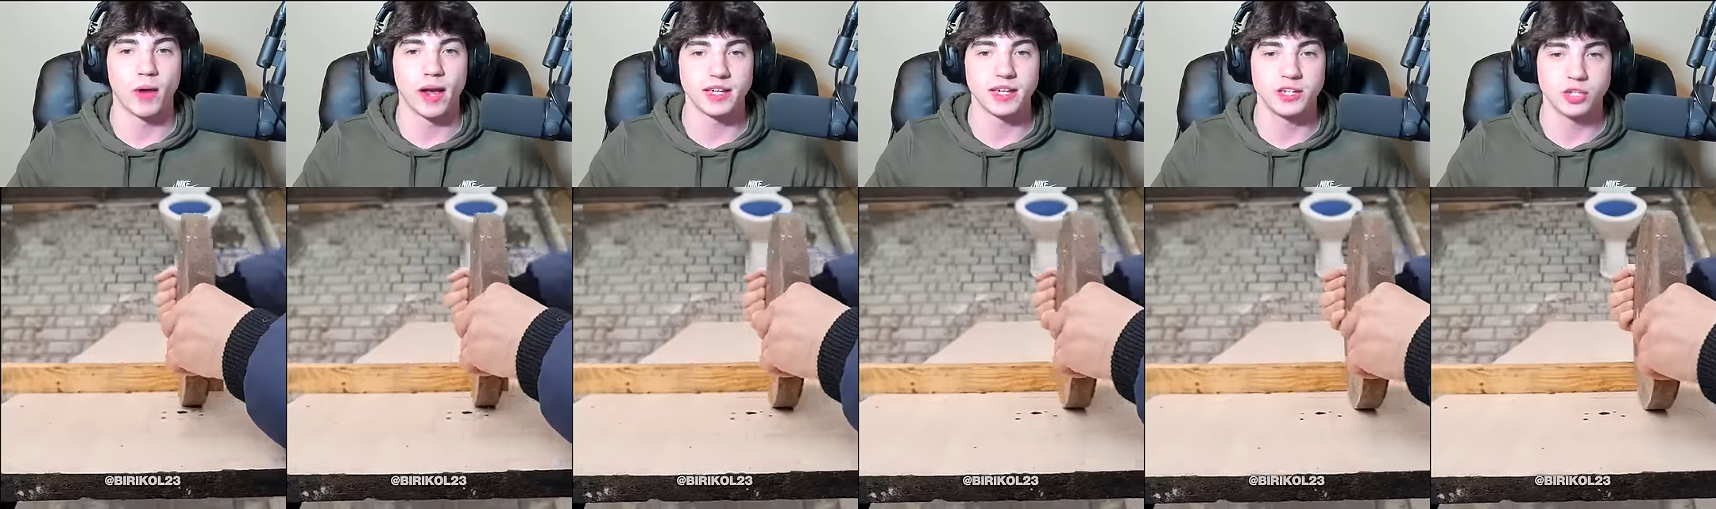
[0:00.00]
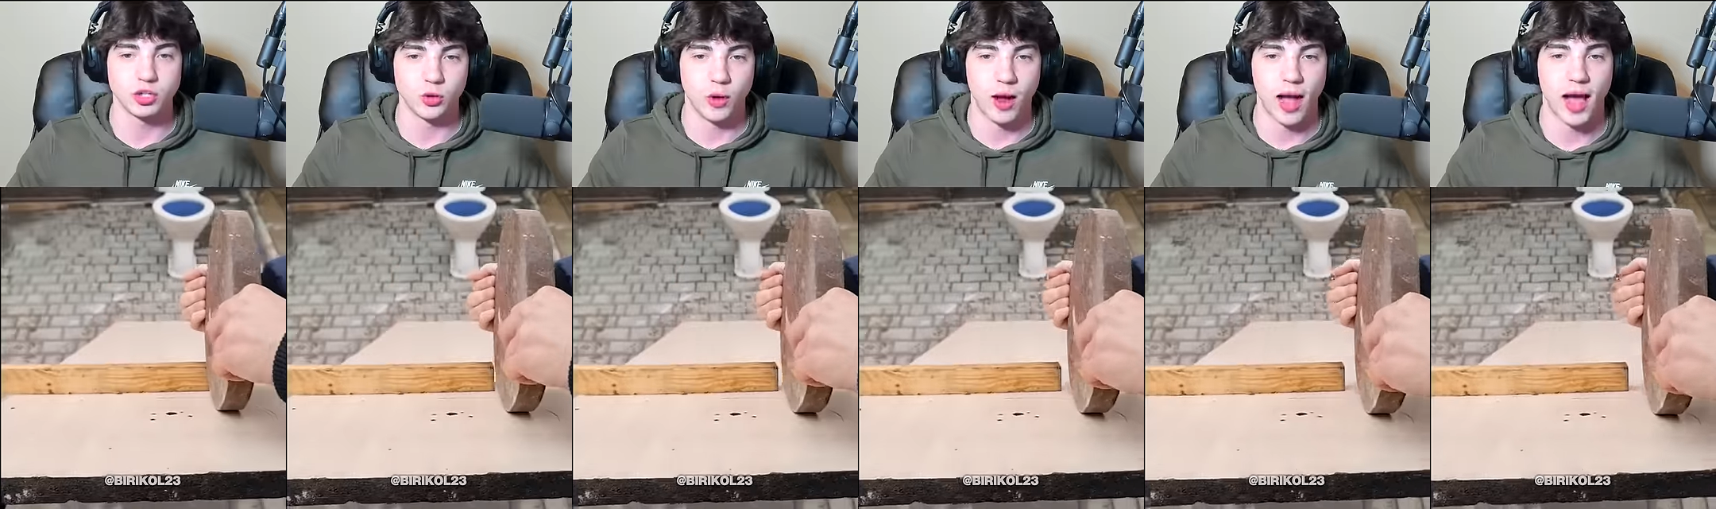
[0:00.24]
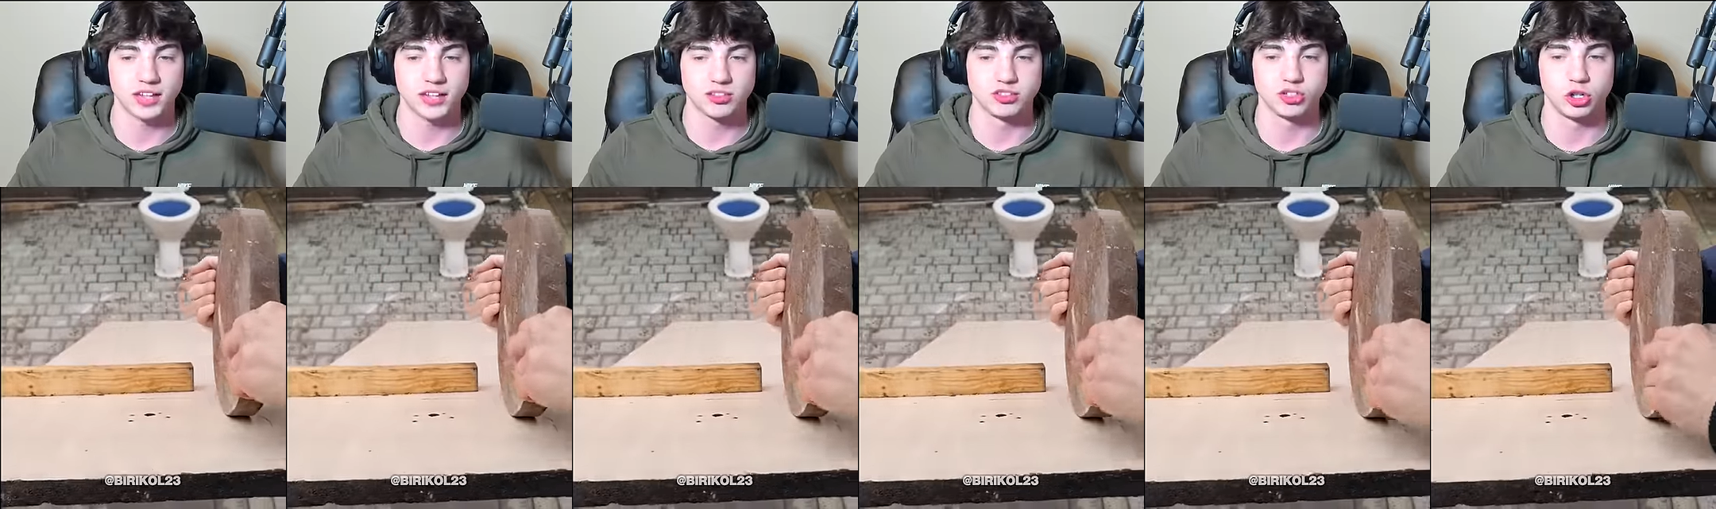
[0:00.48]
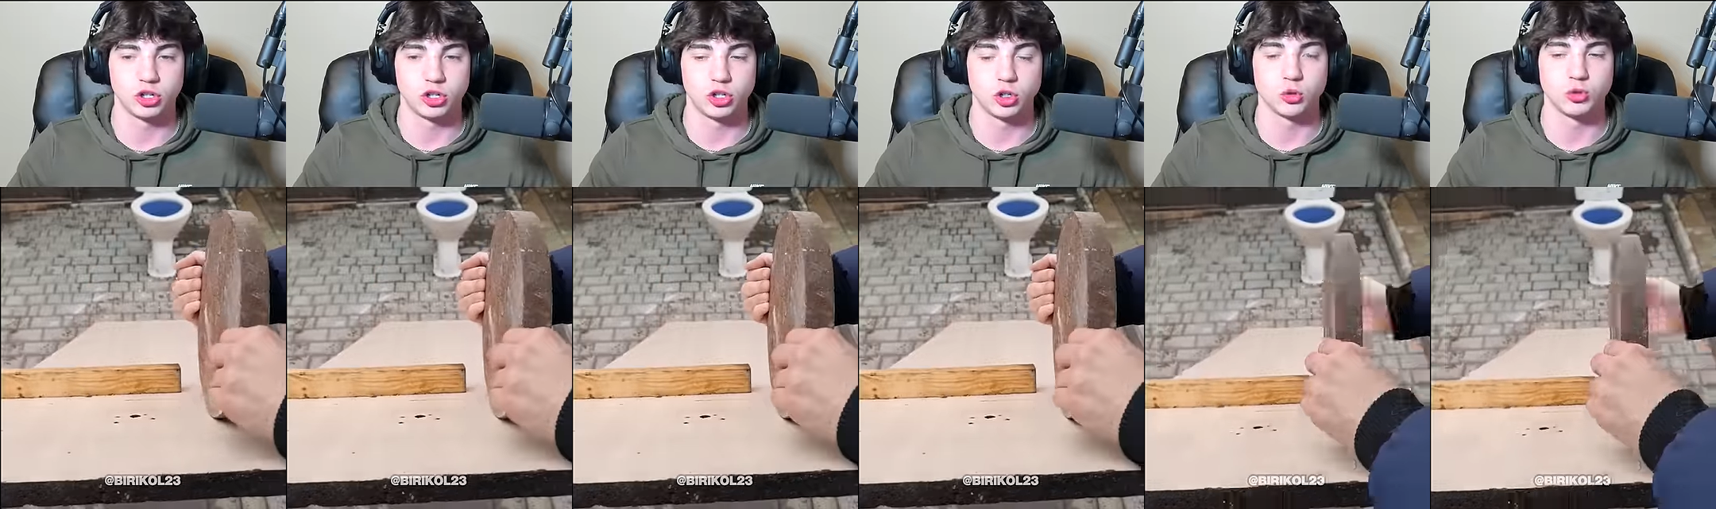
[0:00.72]
right here has
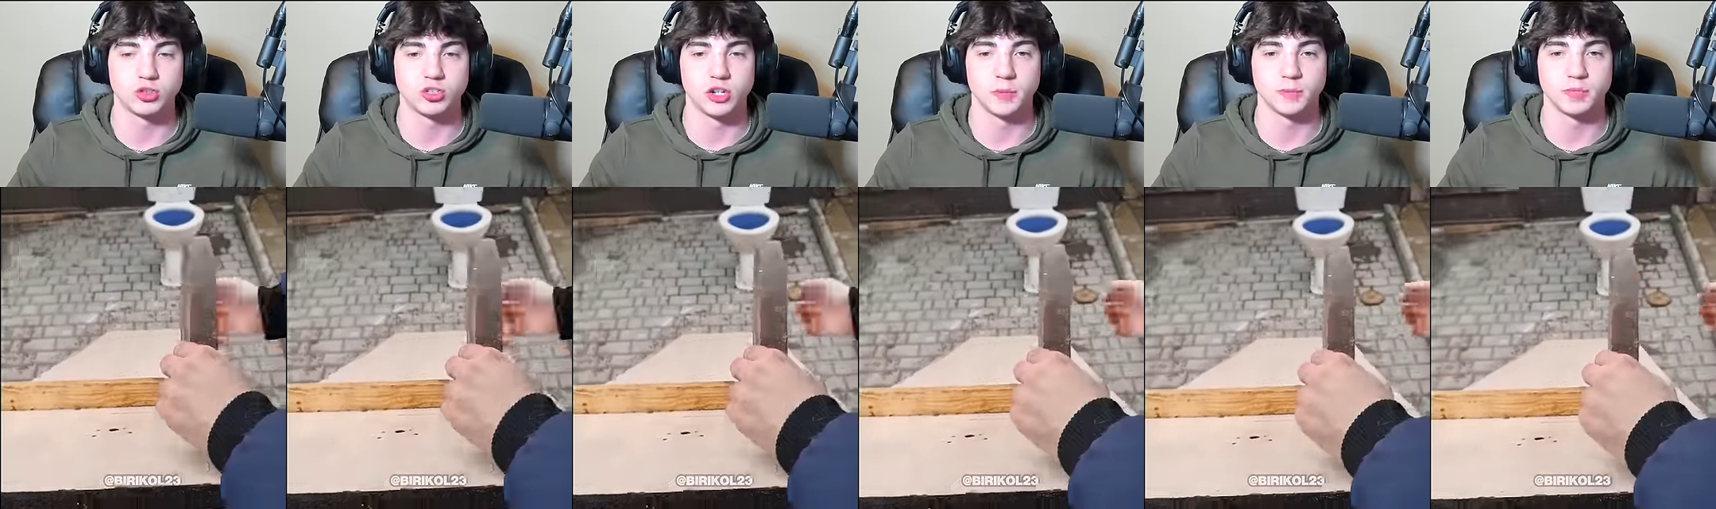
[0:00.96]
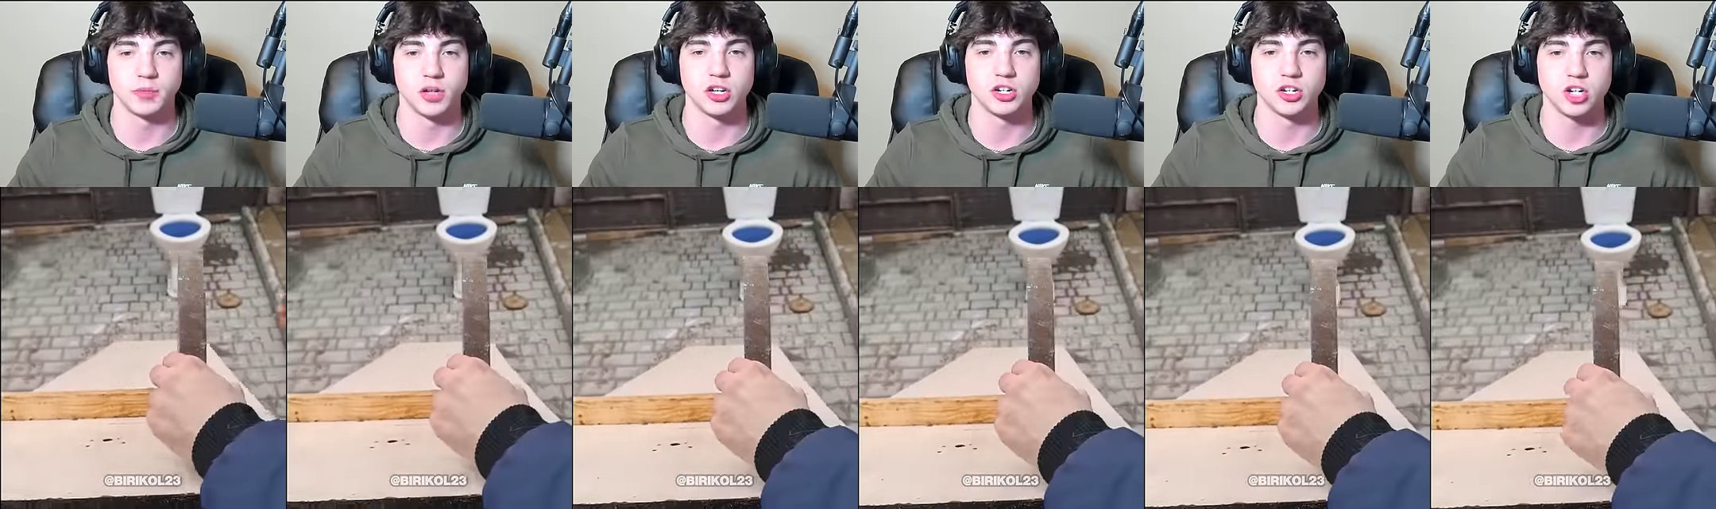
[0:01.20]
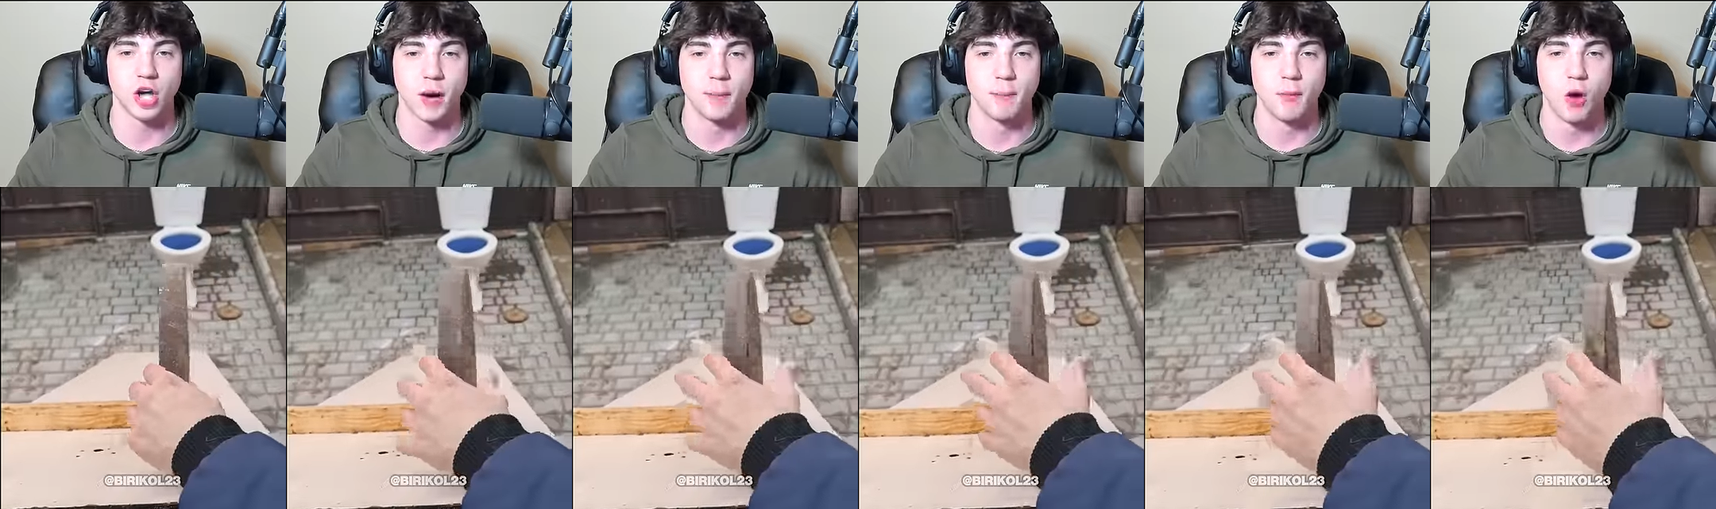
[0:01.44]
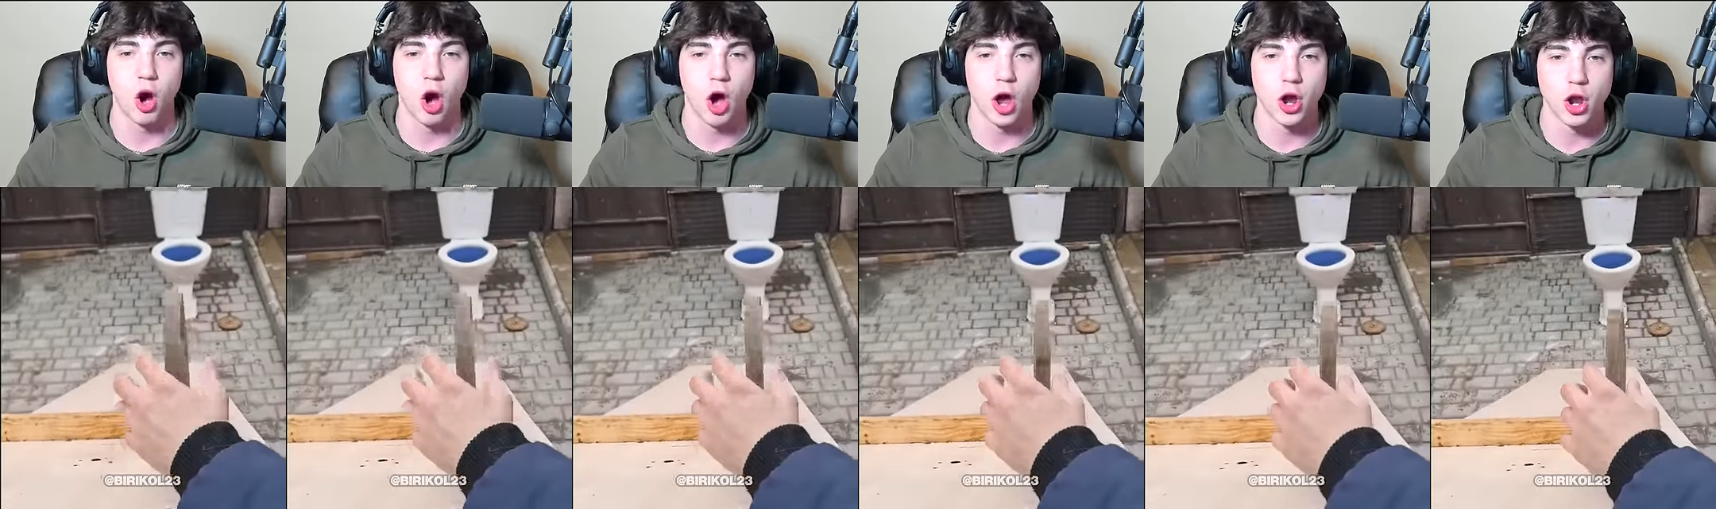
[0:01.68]
to do something.
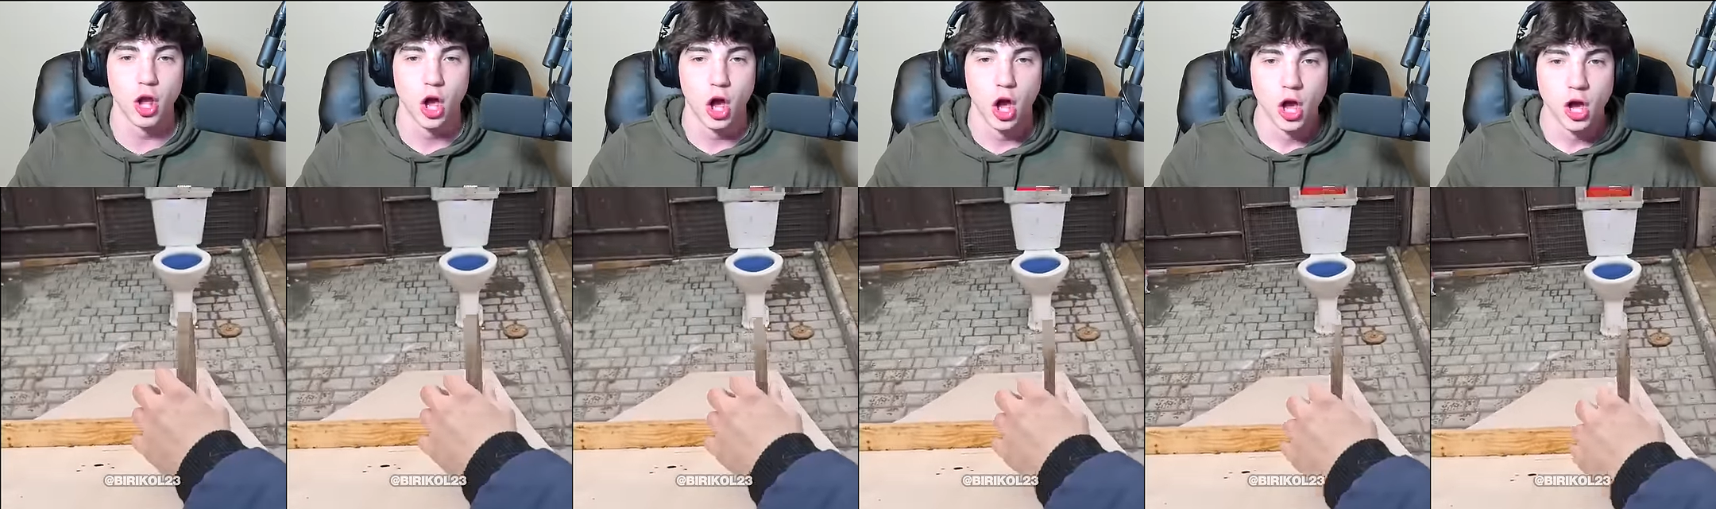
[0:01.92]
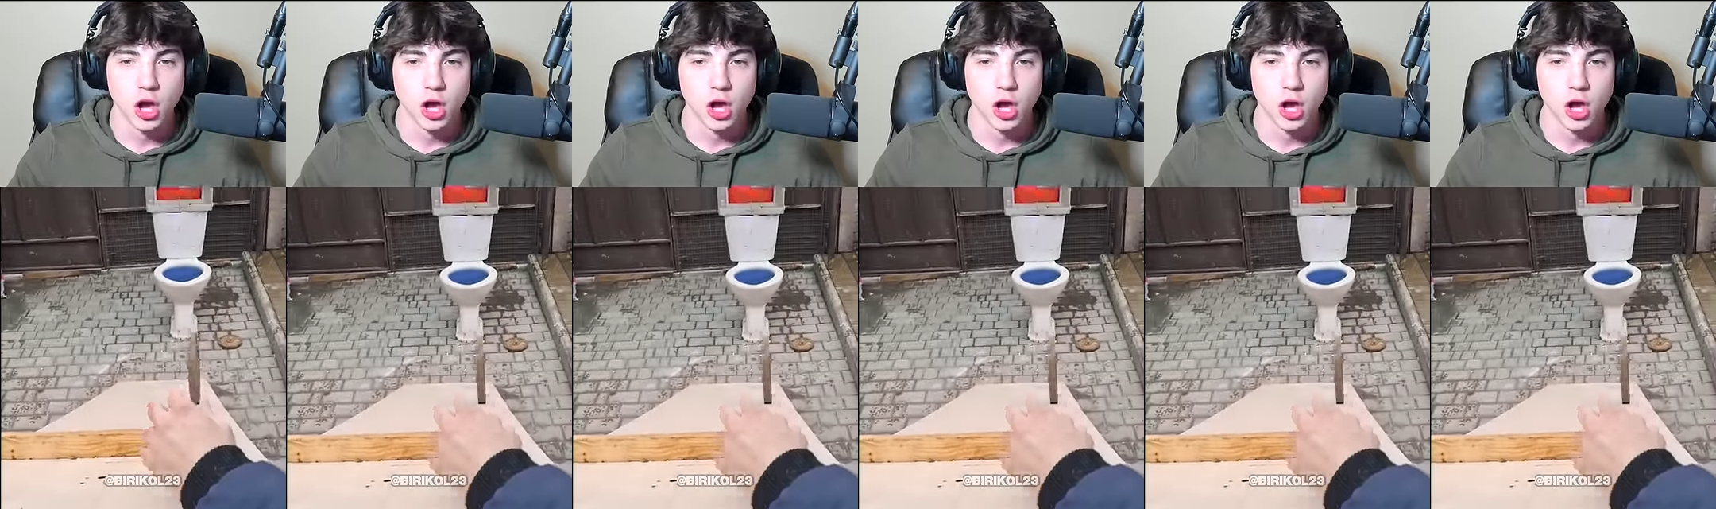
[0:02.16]
Come on.